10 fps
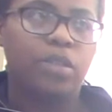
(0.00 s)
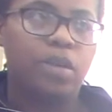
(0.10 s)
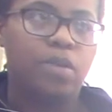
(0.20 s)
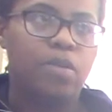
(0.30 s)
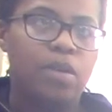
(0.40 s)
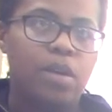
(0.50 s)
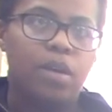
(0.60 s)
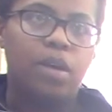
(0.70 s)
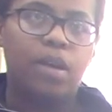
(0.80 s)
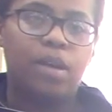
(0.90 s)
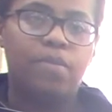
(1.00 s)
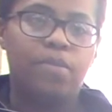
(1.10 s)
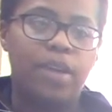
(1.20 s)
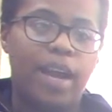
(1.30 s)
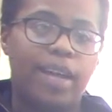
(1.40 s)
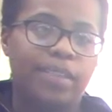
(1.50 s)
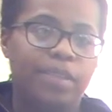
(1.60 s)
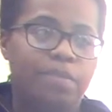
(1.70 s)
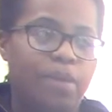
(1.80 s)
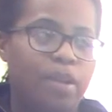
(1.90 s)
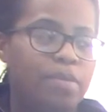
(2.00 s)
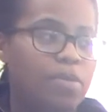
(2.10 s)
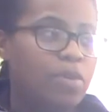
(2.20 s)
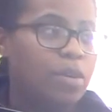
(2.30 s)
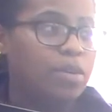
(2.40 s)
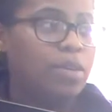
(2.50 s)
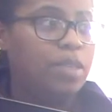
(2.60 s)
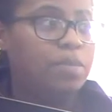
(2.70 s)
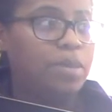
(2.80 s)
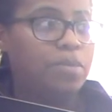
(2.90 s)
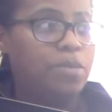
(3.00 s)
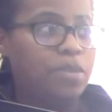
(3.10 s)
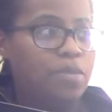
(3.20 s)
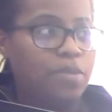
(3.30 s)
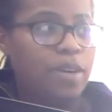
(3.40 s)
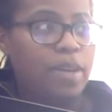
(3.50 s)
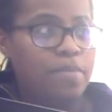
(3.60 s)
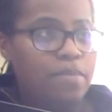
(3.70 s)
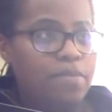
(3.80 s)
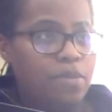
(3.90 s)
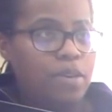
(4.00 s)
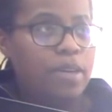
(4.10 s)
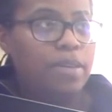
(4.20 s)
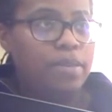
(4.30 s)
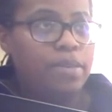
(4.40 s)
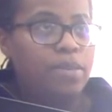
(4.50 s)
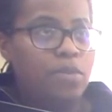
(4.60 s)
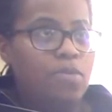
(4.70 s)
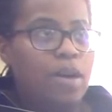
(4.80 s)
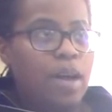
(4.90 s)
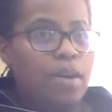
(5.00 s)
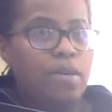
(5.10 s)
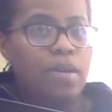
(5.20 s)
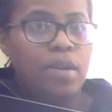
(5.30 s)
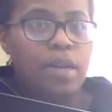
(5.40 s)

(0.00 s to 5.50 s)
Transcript: So we'll actually probably be working on this piece of music for a little while.